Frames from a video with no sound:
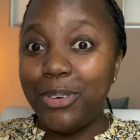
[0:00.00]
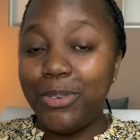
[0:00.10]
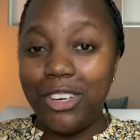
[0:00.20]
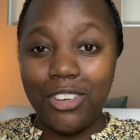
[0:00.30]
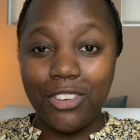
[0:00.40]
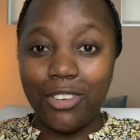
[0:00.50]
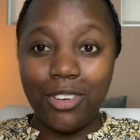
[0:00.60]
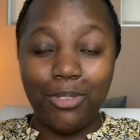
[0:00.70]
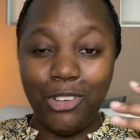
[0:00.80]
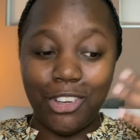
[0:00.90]
know which
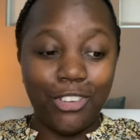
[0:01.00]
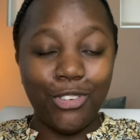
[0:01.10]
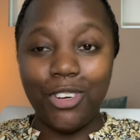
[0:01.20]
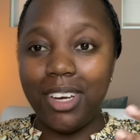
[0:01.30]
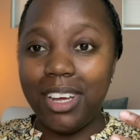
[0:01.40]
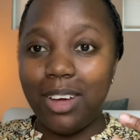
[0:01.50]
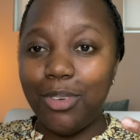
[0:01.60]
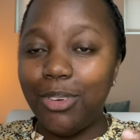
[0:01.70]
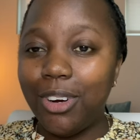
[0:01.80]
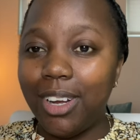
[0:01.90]
ones you already
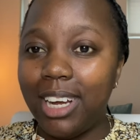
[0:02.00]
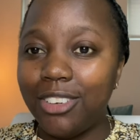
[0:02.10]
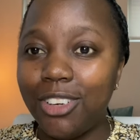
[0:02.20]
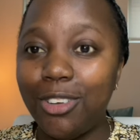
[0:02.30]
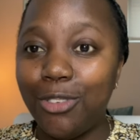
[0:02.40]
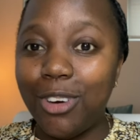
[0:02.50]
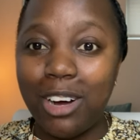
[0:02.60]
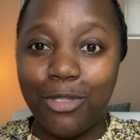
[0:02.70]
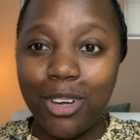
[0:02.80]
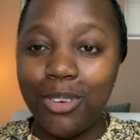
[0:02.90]
have in your collection, if you
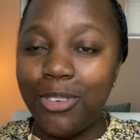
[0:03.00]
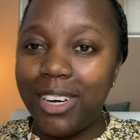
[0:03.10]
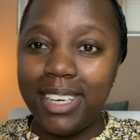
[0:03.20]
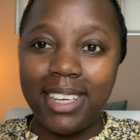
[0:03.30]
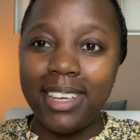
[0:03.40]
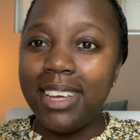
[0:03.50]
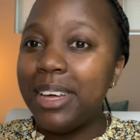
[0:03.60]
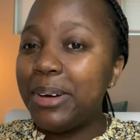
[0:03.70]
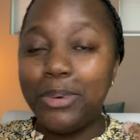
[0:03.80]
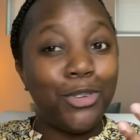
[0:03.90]
have one already.
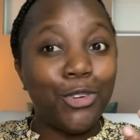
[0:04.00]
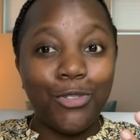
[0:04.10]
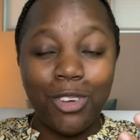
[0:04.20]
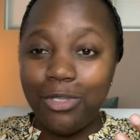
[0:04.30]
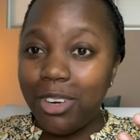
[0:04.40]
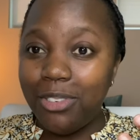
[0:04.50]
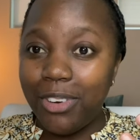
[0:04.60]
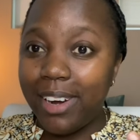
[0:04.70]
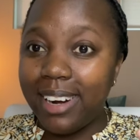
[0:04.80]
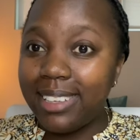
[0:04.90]
What's your favorite
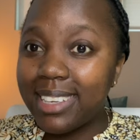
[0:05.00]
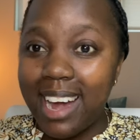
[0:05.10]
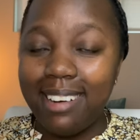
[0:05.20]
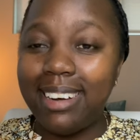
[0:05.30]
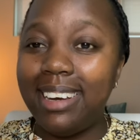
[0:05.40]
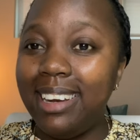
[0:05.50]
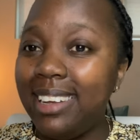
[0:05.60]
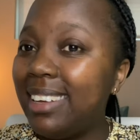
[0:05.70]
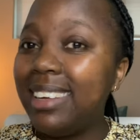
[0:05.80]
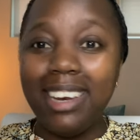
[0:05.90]
fragrance
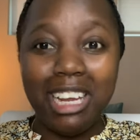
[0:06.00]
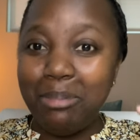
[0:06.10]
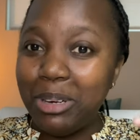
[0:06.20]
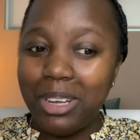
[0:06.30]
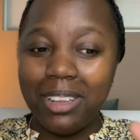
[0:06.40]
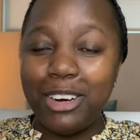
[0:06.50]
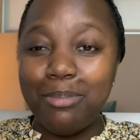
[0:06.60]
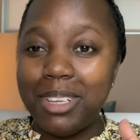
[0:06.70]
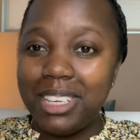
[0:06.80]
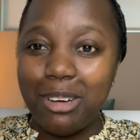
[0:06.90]
currently? Let me know in the
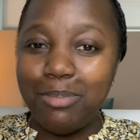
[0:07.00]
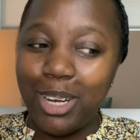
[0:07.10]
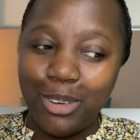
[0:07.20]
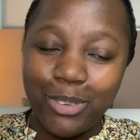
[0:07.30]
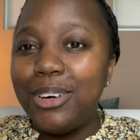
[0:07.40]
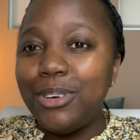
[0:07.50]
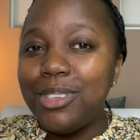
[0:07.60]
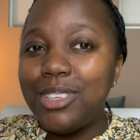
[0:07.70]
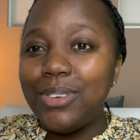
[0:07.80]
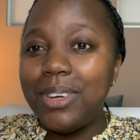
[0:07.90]
comments down below.
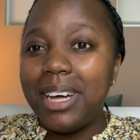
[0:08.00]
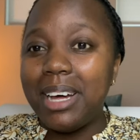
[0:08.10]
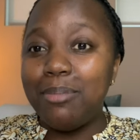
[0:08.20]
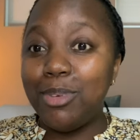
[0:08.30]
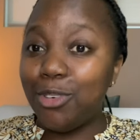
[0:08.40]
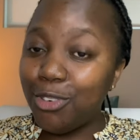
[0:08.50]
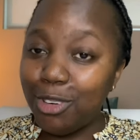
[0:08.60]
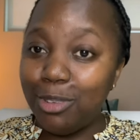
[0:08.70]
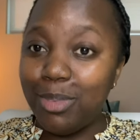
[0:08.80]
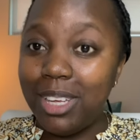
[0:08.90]
Also, do
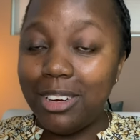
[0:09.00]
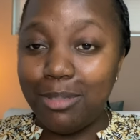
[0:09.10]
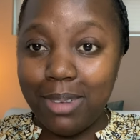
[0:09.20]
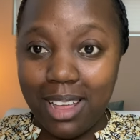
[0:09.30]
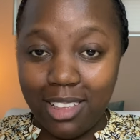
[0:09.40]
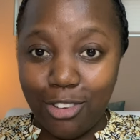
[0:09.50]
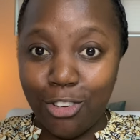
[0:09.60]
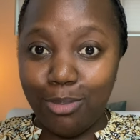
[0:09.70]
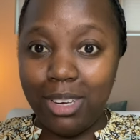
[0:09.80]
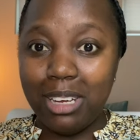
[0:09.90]
follow me on my other
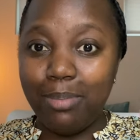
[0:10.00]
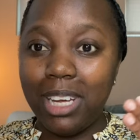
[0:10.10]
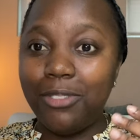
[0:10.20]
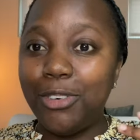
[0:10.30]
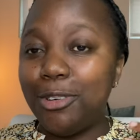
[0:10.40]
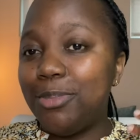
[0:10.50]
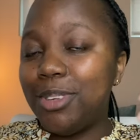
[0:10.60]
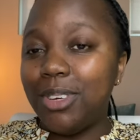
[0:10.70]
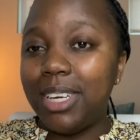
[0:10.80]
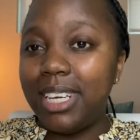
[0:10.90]
social media
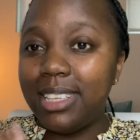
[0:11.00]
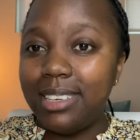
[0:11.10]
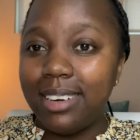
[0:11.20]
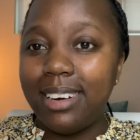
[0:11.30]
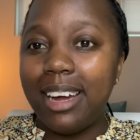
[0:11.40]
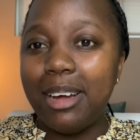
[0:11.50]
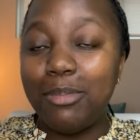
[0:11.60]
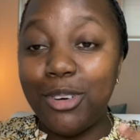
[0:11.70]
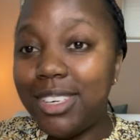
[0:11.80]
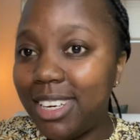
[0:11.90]
platforms, on
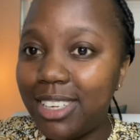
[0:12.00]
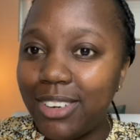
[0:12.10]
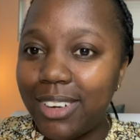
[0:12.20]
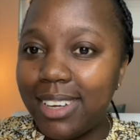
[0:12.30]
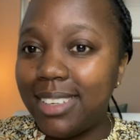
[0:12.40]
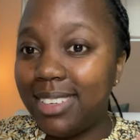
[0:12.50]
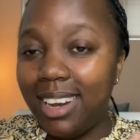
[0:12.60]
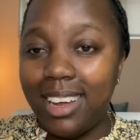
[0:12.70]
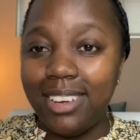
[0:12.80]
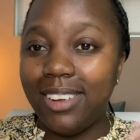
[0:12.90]
Instagram, on TikTok,
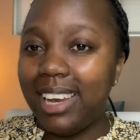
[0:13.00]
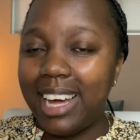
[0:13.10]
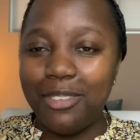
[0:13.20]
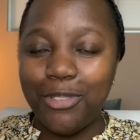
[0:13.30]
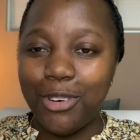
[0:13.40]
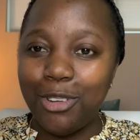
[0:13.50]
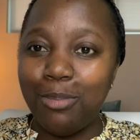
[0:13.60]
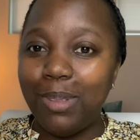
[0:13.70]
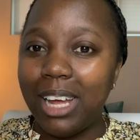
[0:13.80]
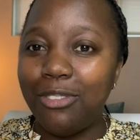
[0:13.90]
Zillennial Life on
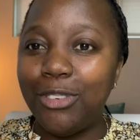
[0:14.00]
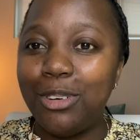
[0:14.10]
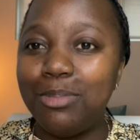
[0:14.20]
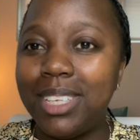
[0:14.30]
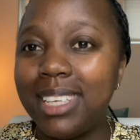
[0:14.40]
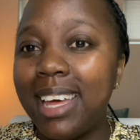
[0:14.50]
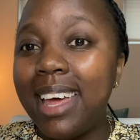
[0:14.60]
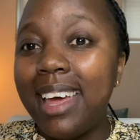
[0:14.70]
all platforms.